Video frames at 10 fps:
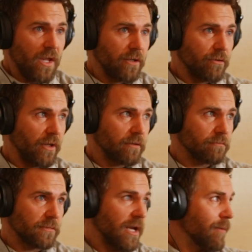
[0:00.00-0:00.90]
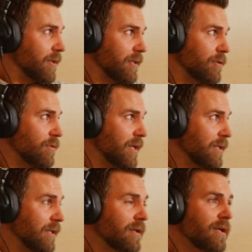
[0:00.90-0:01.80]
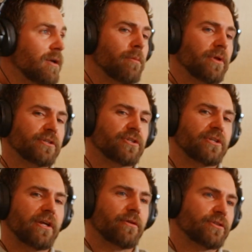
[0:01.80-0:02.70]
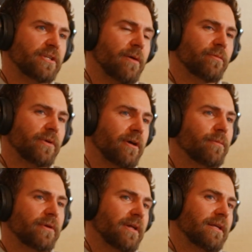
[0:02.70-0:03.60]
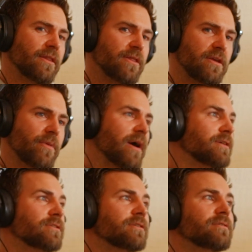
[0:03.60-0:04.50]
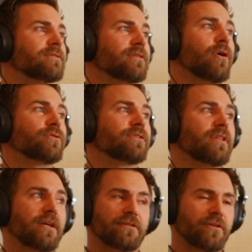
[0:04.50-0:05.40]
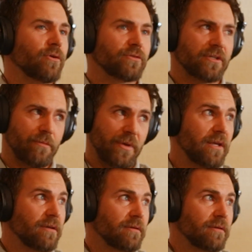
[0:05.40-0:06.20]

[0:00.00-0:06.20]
and you're yeah, I'm ready to do that again. But it's just another step in becoming the best toast that toast can be.